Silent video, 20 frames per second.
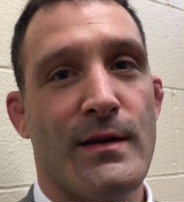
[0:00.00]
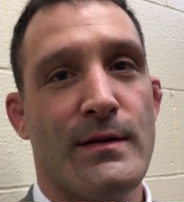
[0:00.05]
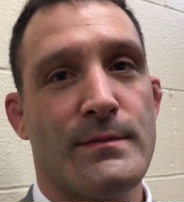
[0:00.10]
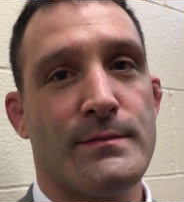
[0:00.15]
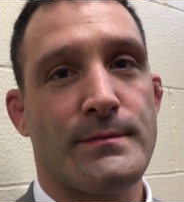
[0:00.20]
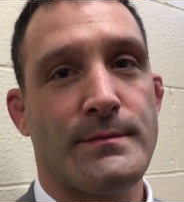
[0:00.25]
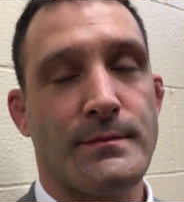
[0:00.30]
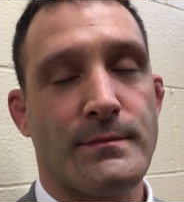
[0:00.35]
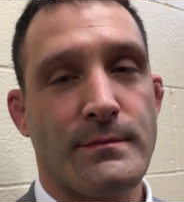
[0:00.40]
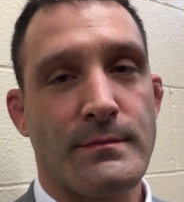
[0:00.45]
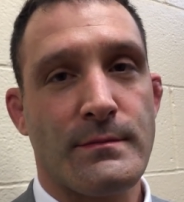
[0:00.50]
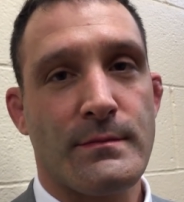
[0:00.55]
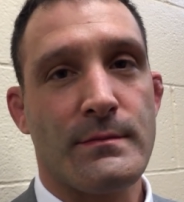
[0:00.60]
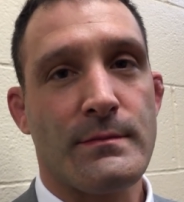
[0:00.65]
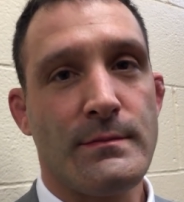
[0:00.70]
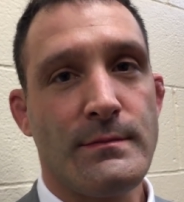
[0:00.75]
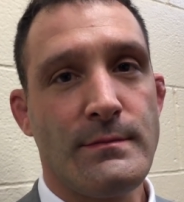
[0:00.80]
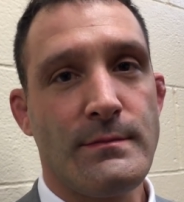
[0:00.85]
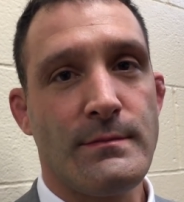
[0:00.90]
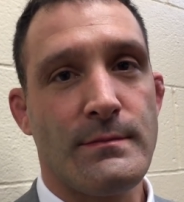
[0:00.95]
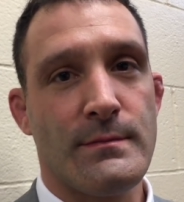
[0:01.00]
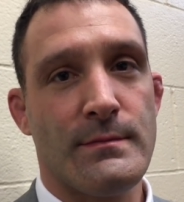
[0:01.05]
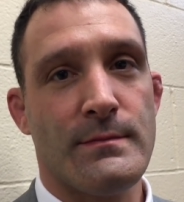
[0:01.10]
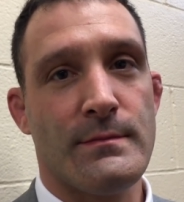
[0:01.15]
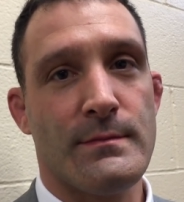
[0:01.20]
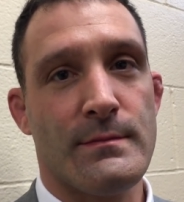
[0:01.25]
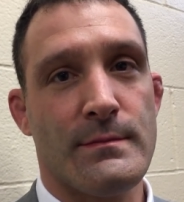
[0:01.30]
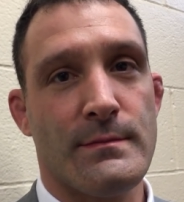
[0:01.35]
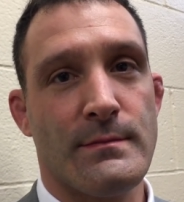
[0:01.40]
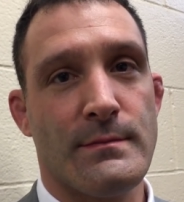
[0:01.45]
And you have the similar situation.
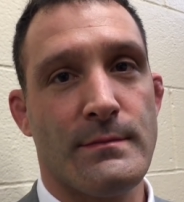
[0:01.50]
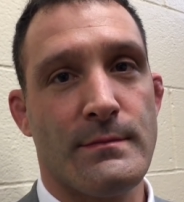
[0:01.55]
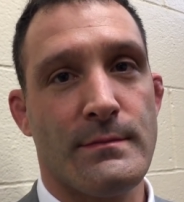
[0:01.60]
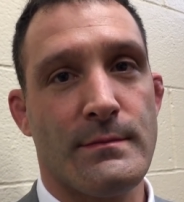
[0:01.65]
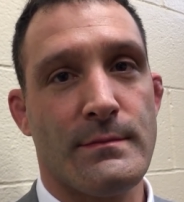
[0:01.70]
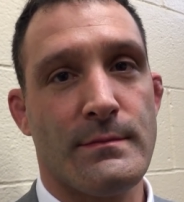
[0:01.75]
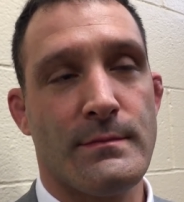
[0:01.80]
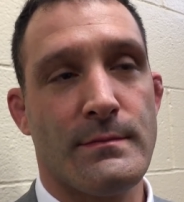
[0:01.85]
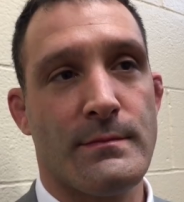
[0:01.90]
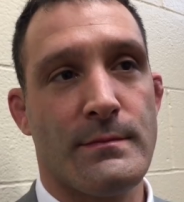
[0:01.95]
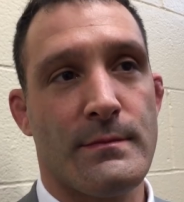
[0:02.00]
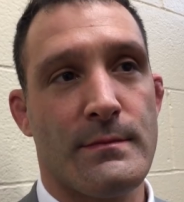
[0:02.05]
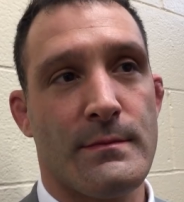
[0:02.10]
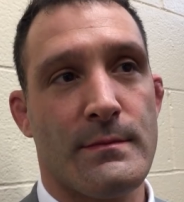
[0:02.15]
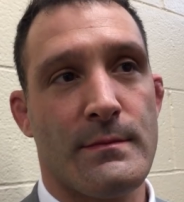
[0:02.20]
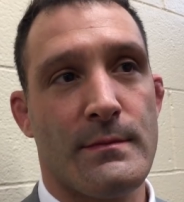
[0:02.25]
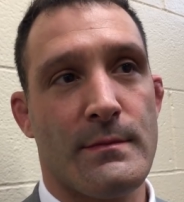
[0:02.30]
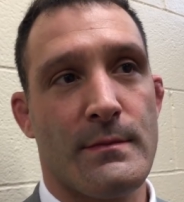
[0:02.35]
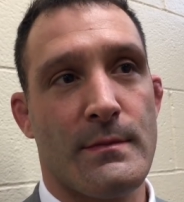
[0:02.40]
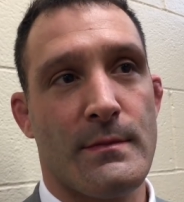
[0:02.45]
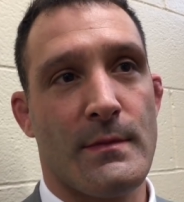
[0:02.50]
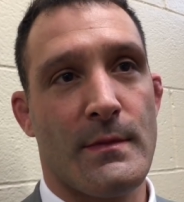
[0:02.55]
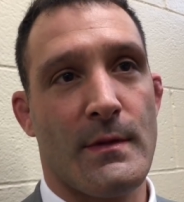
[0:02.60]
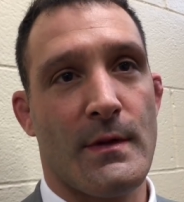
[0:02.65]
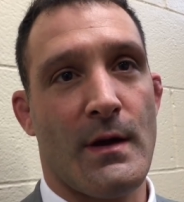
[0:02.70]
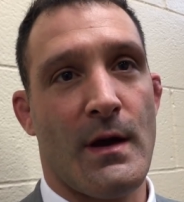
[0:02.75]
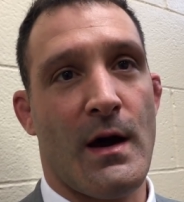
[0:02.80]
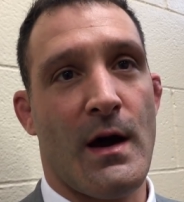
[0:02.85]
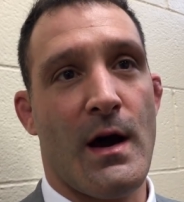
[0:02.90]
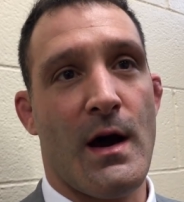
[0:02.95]
What's it, what's it speak to the depth?
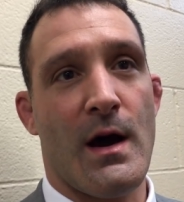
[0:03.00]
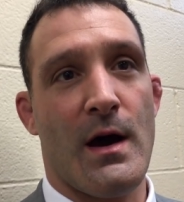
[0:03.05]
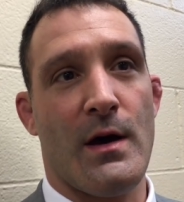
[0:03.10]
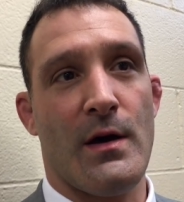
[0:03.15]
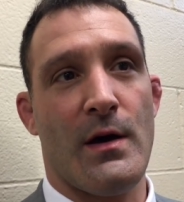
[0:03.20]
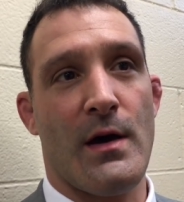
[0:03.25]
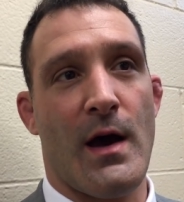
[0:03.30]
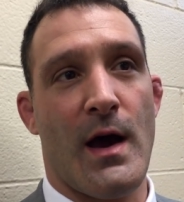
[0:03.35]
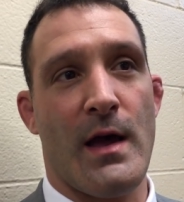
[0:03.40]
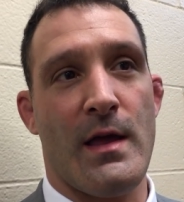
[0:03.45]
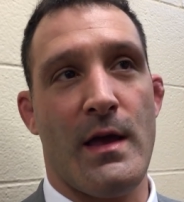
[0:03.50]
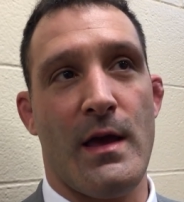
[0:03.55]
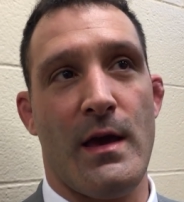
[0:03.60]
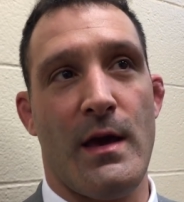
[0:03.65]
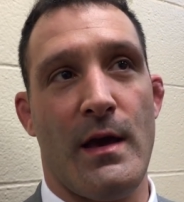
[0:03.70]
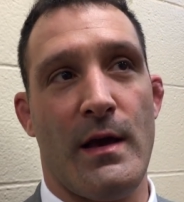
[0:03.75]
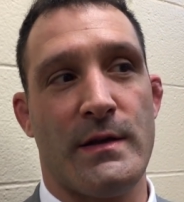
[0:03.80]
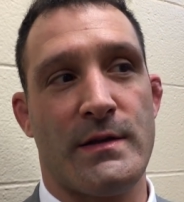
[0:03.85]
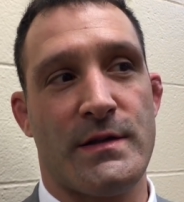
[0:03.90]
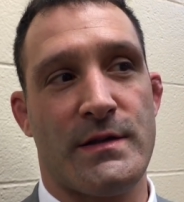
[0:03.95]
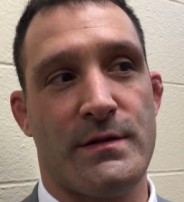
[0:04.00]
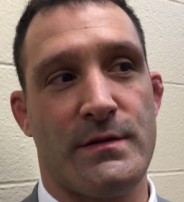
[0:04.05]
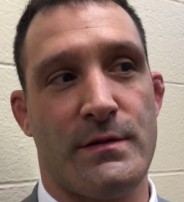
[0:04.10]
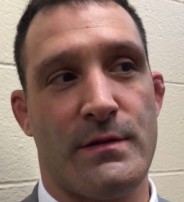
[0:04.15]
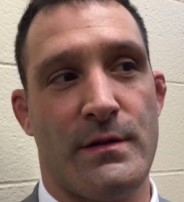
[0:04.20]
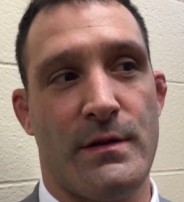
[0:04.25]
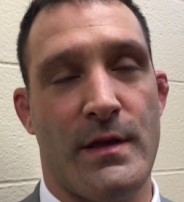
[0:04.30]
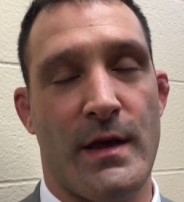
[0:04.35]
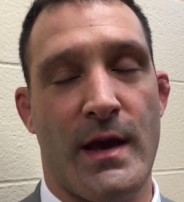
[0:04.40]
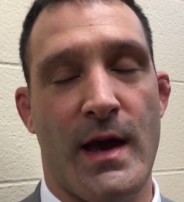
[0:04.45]
Uh, I, it's
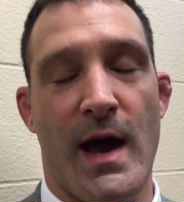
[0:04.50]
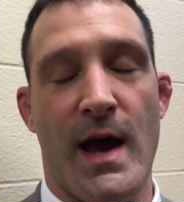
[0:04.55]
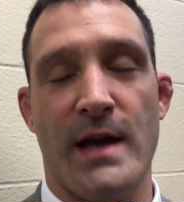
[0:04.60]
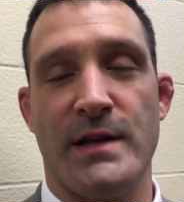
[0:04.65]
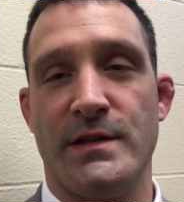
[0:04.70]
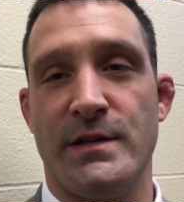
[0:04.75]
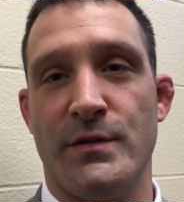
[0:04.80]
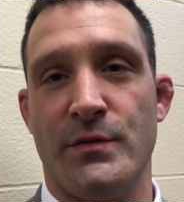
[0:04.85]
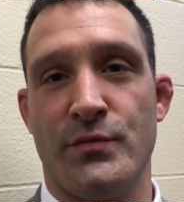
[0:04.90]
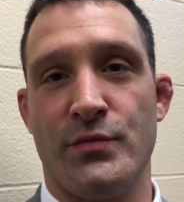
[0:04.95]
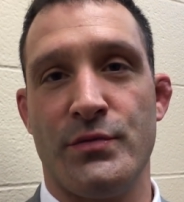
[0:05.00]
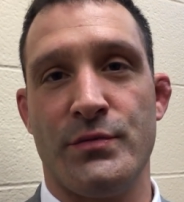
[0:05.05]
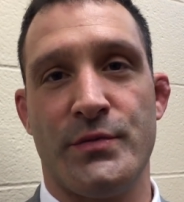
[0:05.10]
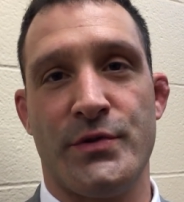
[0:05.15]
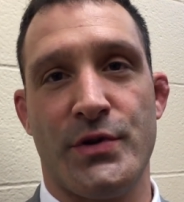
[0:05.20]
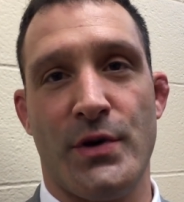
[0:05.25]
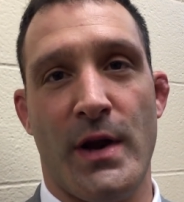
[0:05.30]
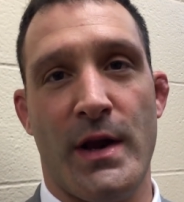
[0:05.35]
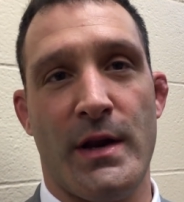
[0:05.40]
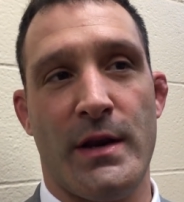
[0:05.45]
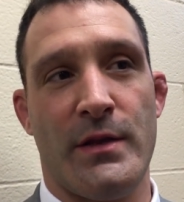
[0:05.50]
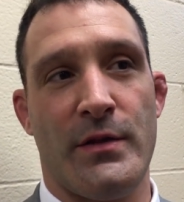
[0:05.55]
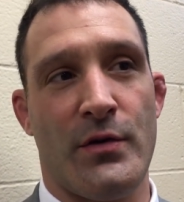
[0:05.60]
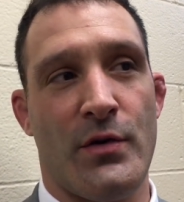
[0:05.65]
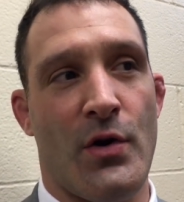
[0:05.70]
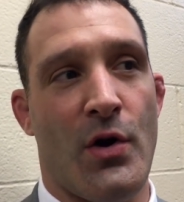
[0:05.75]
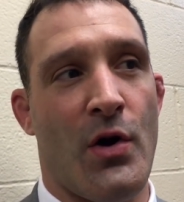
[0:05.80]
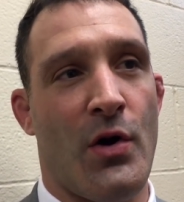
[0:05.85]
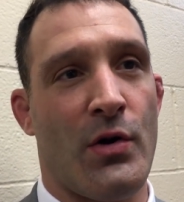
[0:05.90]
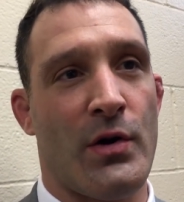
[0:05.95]
the guys in the room training.
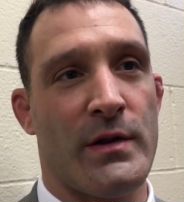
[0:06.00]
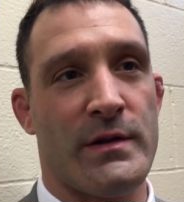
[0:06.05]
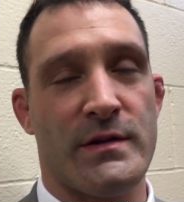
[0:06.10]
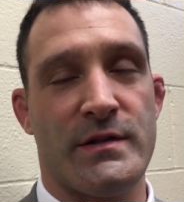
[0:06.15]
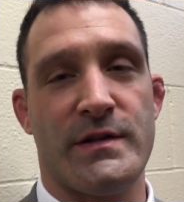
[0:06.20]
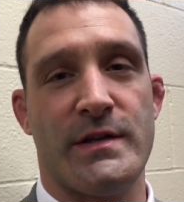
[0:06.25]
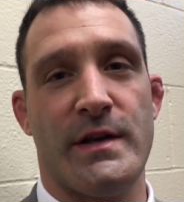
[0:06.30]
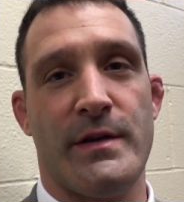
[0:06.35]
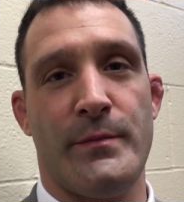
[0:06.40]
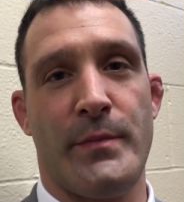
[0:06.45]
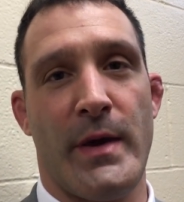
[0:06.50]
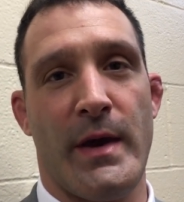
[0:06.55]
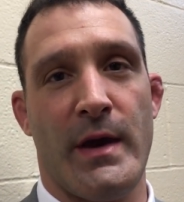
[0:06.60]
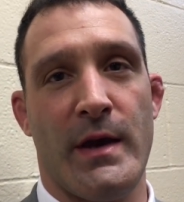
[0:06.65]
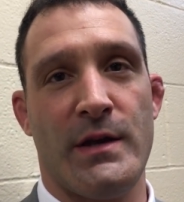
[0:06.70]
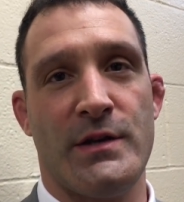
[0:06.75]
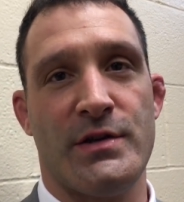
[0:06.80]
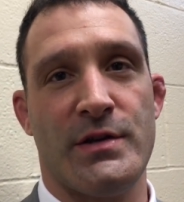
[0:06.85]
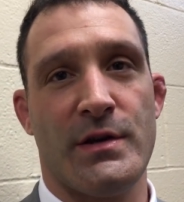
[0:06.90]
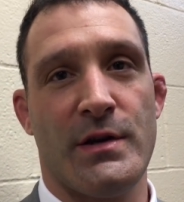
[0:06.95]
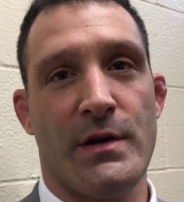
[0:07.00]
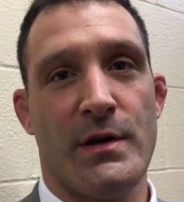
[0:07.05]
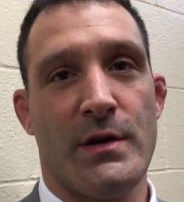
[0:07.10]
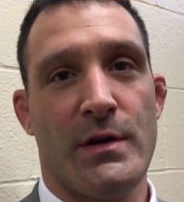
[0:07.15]
They're all on the same page.